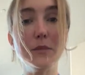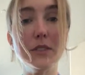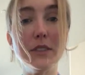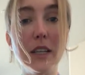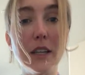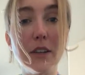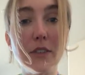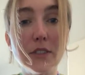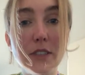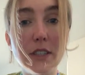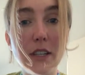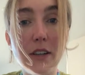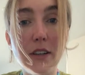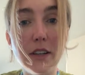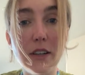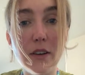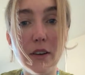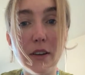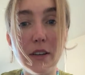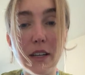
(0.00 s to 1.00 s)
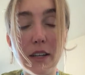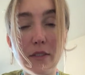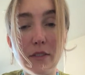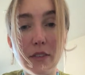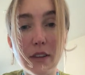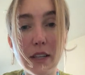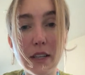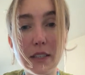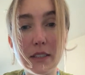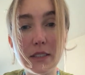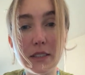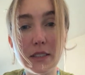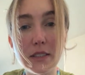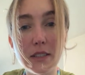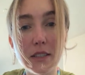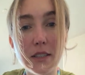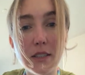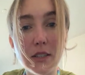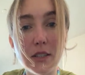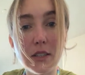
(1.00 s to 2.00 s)
Secretary on Netflix.
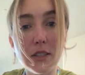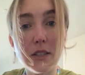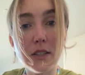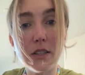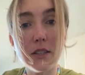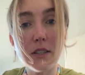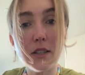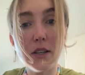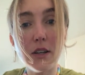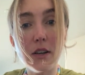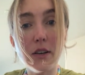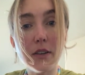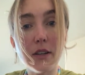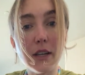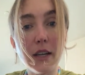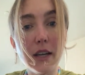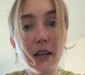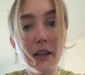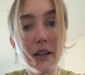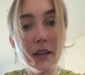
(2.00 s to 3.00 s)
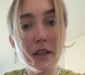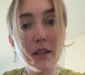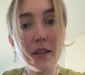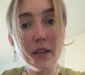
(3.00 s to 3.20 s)
Okay.